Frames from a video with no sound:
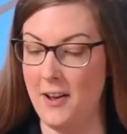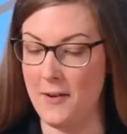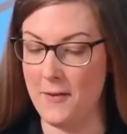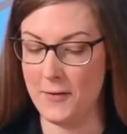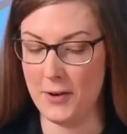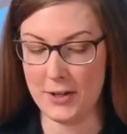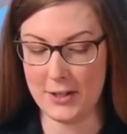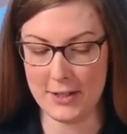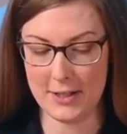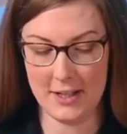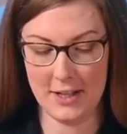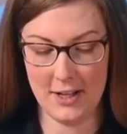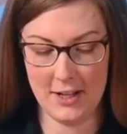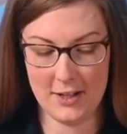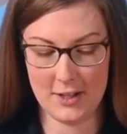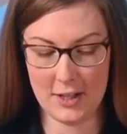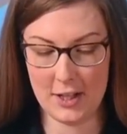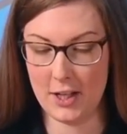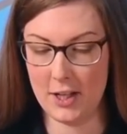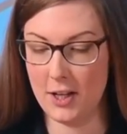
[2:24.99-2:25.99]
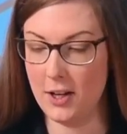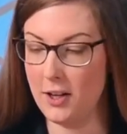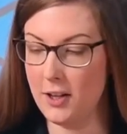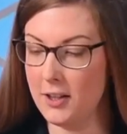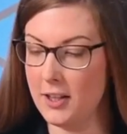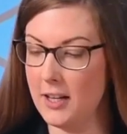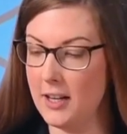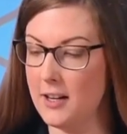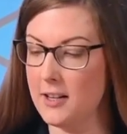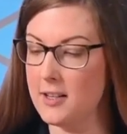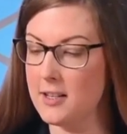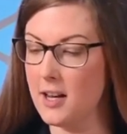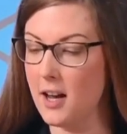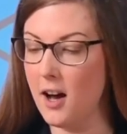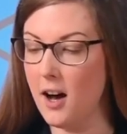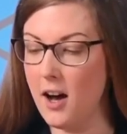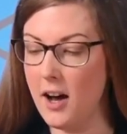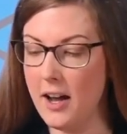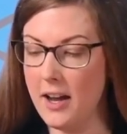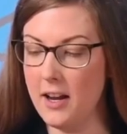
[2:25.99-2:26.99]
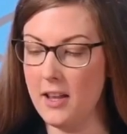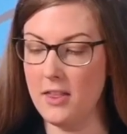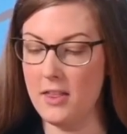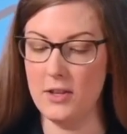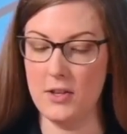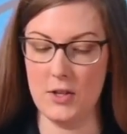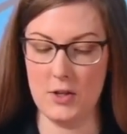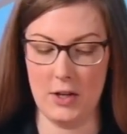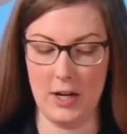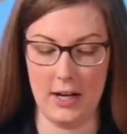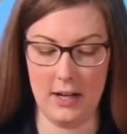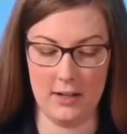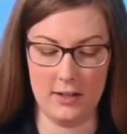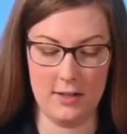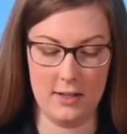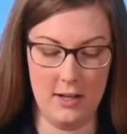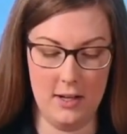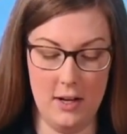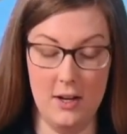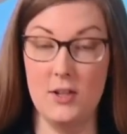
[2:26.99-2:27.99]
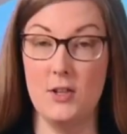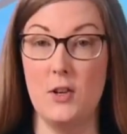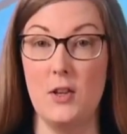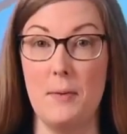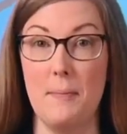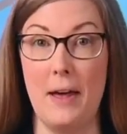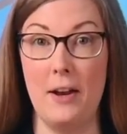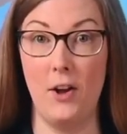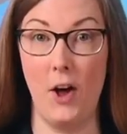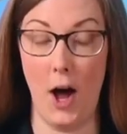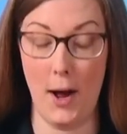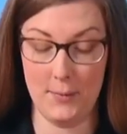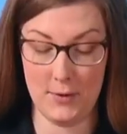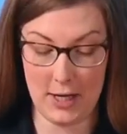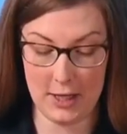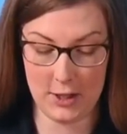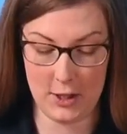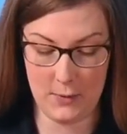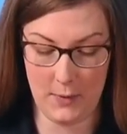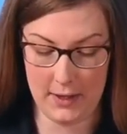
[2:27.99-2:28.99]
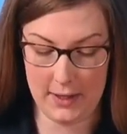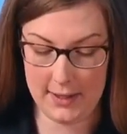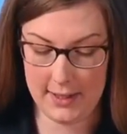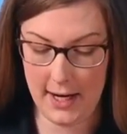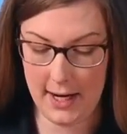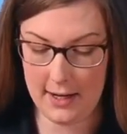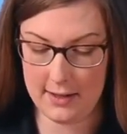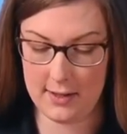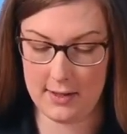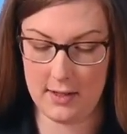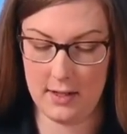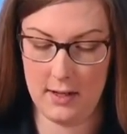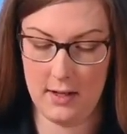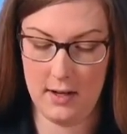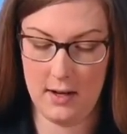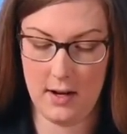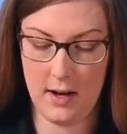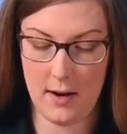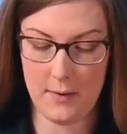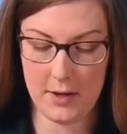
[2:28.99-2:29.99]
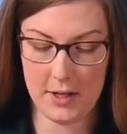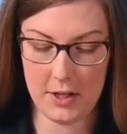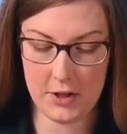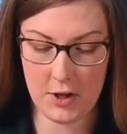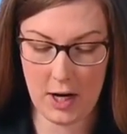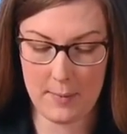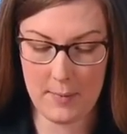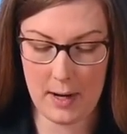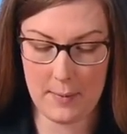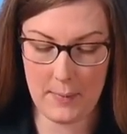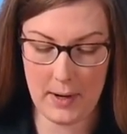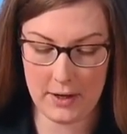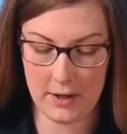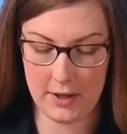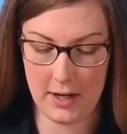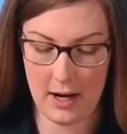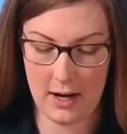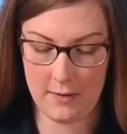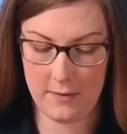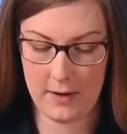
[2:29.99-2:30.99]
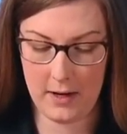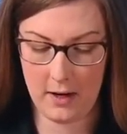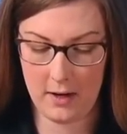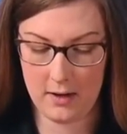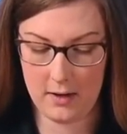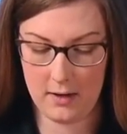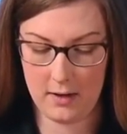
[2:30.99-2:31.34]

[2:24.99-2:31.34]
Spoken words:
First, securely tie the strings to the metal object you want to test. I'm going to try my butter knife here.